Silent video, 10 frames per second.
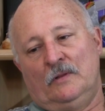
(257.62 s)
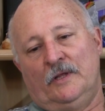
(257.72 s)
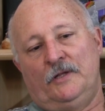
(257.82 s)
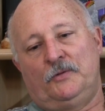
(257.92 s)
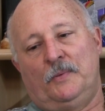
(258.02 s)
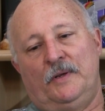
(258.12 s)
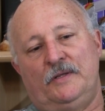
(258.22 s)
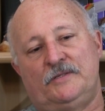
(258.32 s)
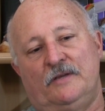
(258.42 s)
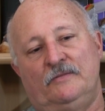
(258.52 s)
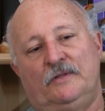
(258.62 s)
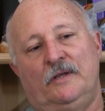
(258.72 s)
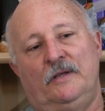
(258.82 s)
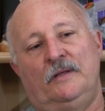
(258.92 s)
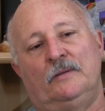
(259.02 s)
late
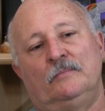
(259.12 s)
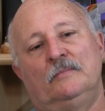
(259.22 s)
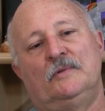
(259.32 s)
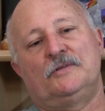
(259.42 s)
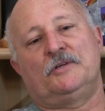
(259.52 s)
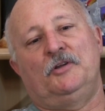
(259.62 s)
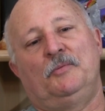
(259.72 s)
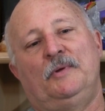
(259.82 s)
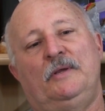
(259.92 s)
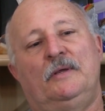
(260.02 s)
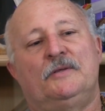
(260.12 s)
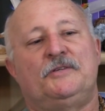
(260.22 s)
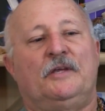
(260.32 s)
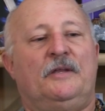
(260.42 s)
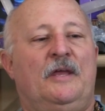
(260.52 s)
2017. It's going to be uh,
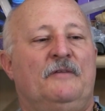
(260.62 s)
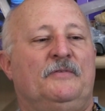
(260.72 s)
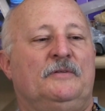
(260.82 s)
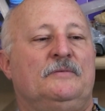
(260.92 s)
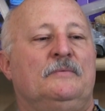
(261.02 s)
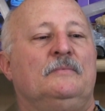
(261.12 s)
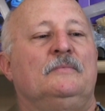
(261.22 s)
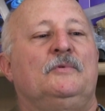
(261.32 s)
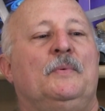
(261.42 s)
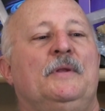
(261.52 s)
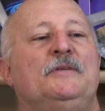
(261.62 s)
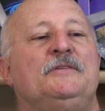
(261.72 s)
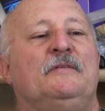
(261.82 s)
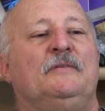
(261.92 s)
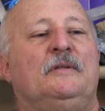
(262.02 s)
second half of
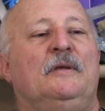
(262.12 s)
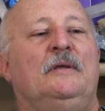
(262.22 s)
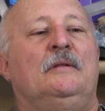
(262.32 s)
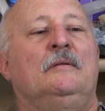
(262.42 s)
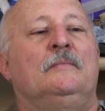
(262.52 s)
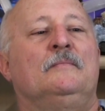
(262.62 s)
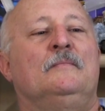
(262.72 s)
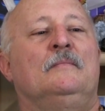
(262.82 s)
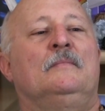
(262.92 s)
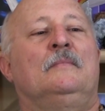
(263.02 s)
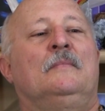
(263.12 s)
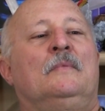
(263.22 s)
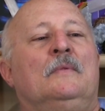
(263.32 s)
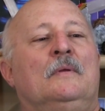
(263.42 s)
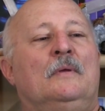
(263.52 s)
2017.
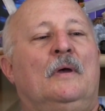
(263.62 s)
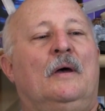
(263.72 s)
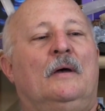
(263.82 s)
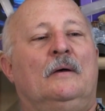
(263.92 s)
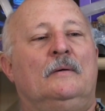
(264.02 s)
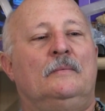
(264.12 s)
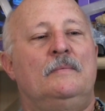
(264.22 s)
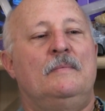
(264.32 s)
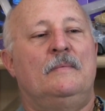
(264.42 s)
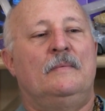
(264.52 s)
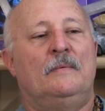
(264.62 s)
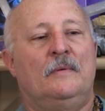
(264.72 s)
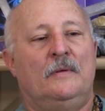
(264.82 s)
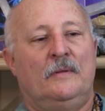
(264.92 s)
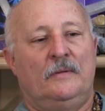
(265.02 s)
Uh, um,
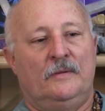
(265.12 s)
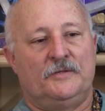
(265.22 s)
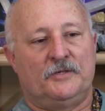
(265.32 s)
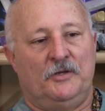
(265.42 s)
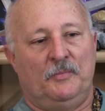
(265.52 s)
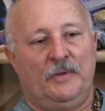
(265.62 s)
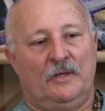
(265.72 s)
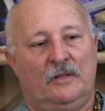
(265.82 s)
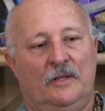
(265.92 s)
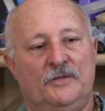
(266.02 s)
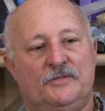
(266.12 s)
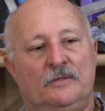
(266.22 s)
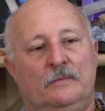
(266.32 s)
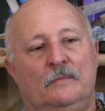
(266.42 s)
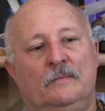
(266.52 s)
it's going to be a
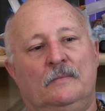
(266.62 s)
cleansing.